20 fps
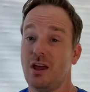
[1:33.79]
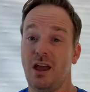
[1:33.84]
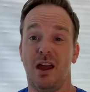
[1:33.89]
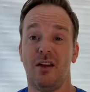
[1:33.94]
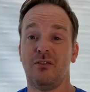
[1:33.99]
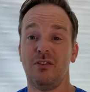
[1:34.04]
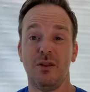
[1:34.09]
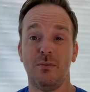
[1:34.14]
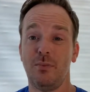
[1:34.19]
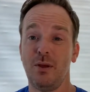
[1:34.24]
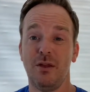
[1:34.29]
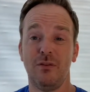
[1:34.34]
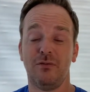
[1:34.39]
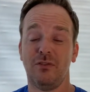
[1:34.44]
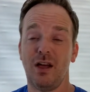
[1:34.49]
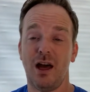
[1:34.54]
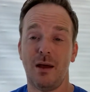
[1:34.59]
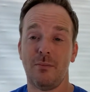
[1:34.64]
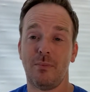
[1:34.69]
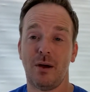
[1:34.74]
Every B
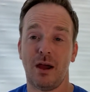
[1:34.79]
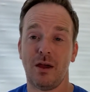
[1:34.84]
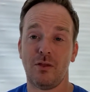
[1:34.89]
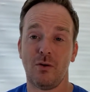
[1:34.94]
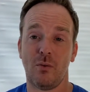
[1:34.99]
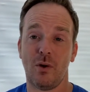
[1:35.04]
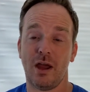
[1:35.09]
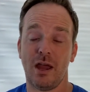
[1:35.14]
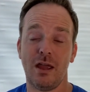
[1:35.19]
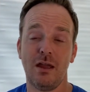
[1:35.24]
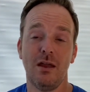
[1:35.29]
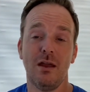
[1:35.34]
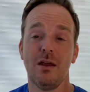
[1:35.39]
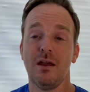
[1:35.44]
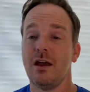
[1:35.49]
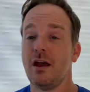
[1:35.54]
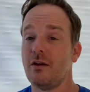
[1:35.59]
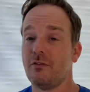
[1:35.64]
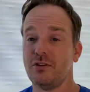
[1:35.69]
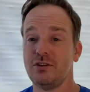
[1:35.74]
flat, by the way,
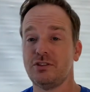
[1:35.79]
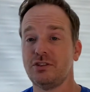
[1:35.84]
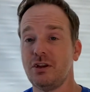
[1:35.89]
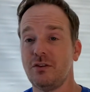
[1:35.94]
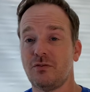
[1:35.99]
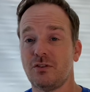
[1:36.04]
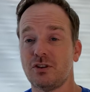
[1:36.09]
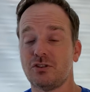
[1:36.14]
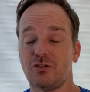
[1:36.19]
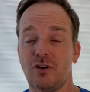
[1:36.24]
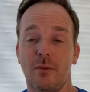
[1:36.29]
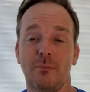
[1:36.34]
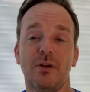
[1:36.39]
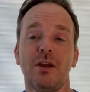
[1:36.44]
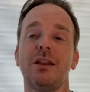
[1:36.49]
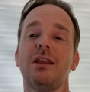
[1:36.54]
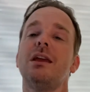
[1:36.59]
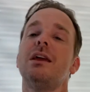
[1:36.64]
every C for trumpet